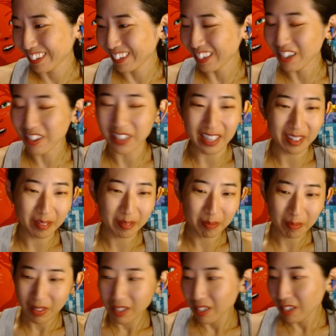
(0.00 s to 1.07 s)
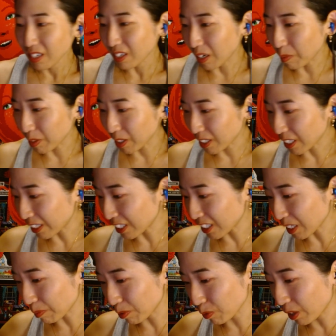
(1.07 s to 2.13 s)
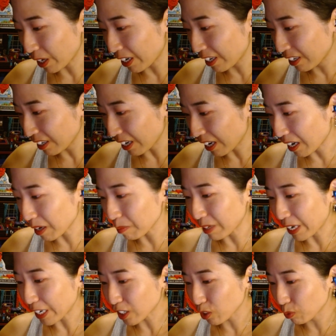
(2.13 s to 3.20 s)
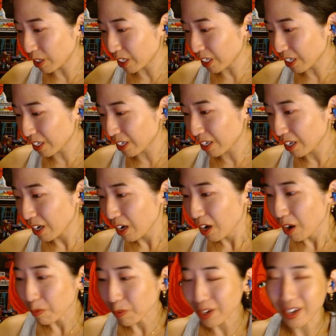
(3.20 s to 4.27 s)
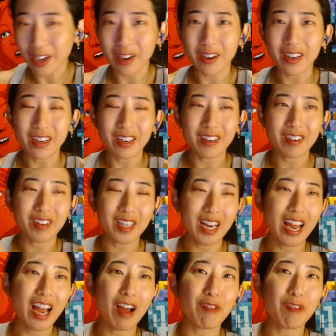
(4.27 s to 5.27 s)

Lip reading: Okay. I'm going to set this up to raid. Next week, we're going to have